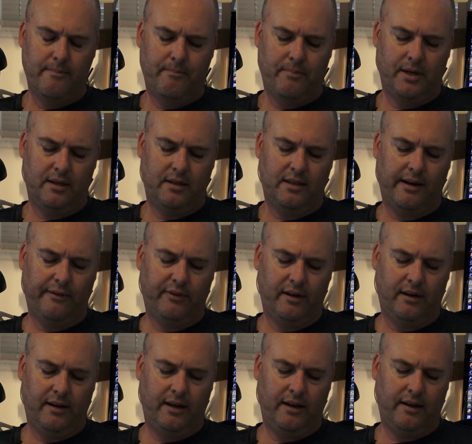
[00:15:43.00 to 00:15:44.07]
But
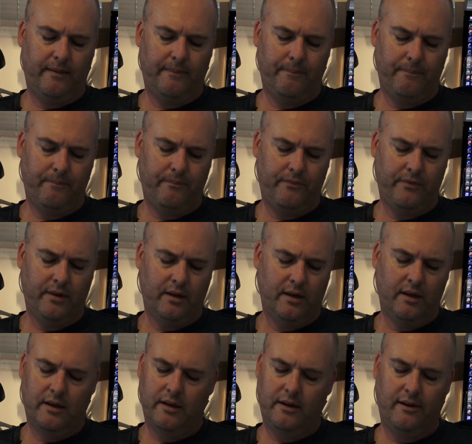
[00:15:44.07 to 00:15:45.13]
definitely,
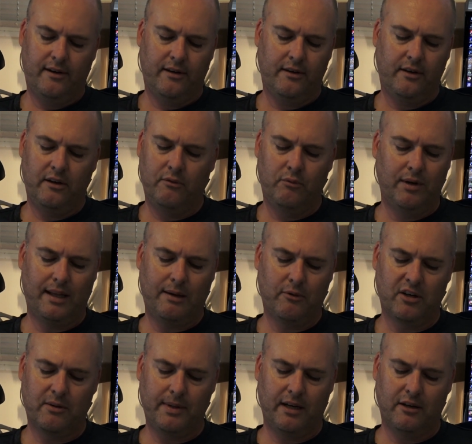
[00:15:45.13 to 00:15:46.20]
you know, you really
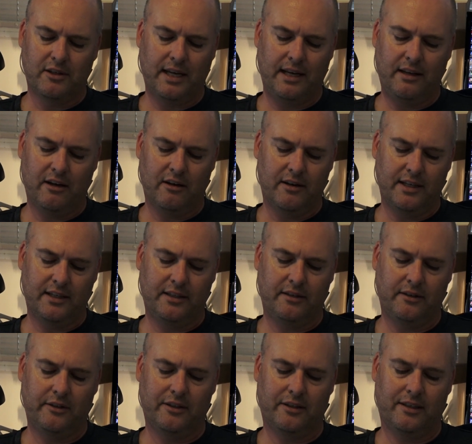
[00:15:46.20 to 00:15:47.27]
want to be locking the
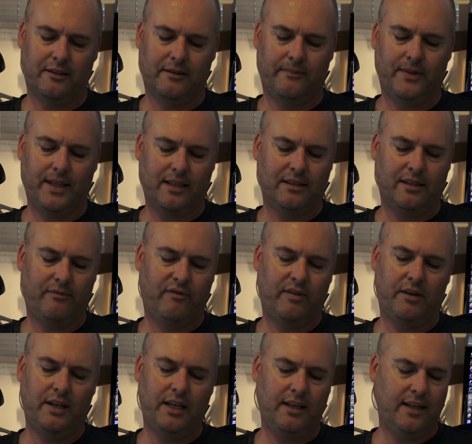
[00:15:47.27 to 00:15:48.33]
ISO dial. That's
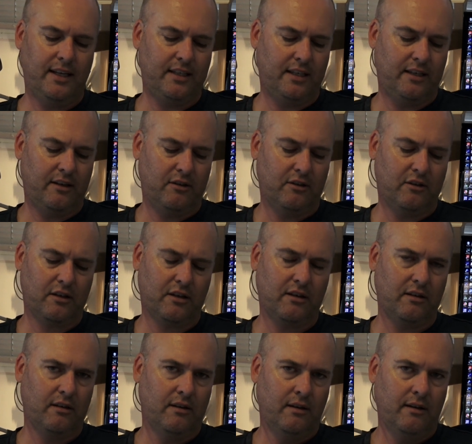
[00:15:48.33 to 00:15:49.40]
very easy to knock.
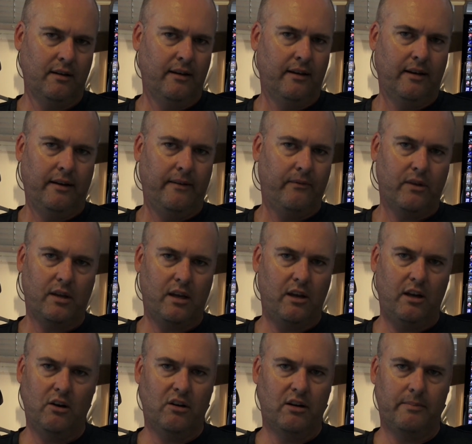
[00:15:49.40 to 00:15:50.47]
And you
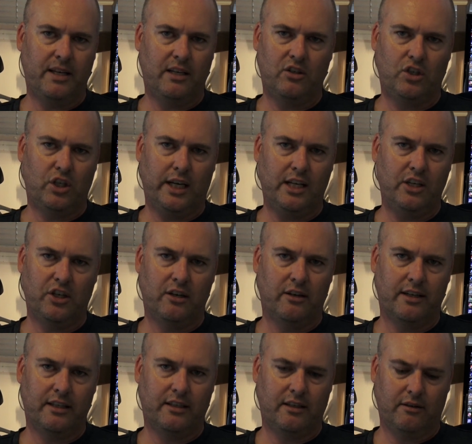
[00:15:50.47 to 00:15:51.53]
don't want to be changing
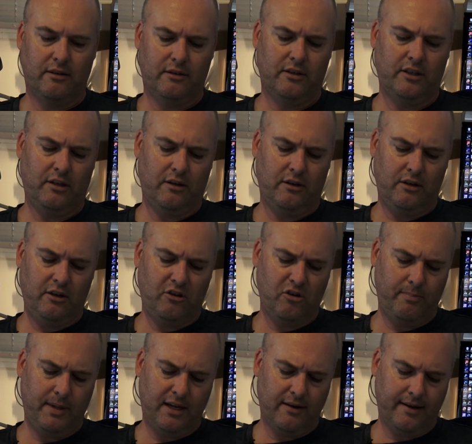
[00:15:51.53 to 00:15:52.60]
ISOs. You know, you
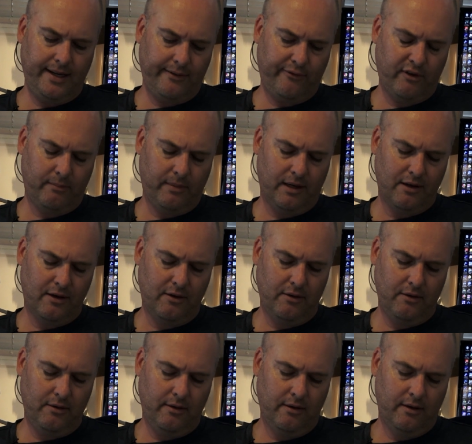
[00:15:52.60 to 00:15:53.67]
could be going from
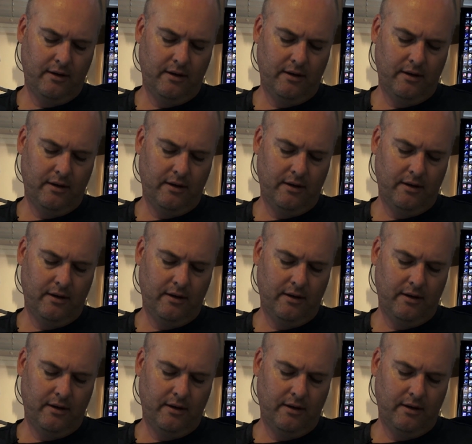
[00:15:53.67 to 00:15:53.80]
low